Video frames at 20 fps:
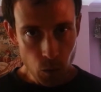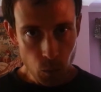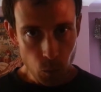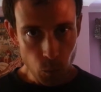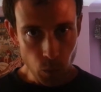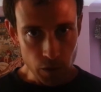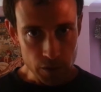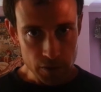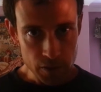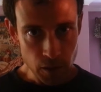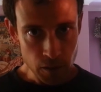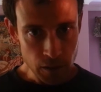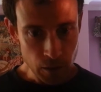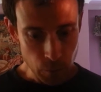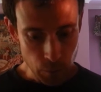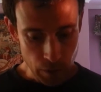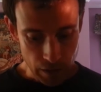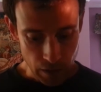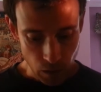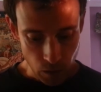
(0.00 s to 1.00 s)
Well, certainly
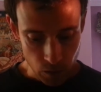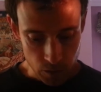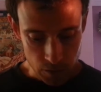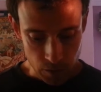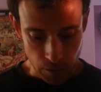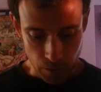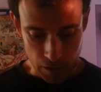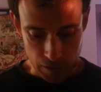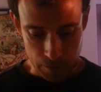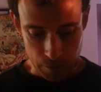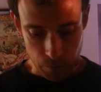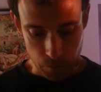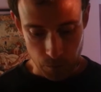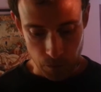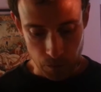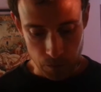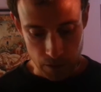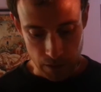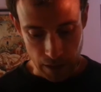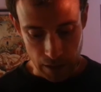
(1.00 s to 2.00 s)
we can't do this
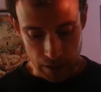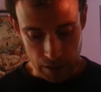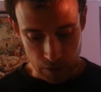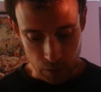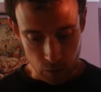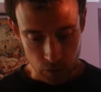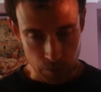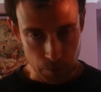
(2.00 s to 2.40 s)
using any sort